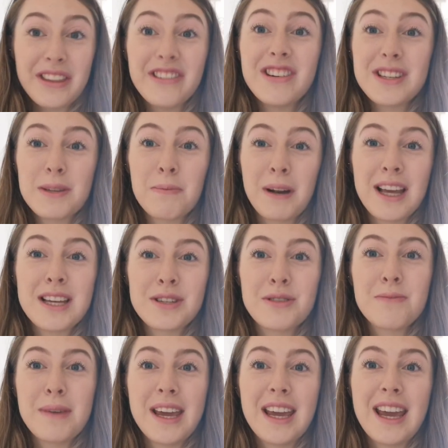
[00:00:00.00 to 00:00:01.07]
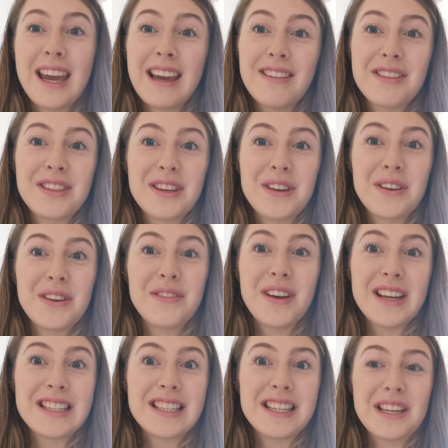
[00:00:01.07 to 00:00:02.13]
there is a place for me here at the
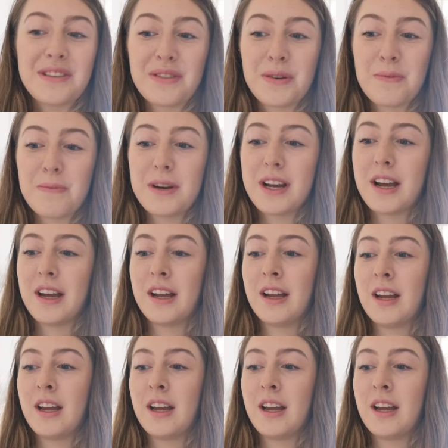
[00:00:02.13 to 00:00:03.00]
University of Cumbria.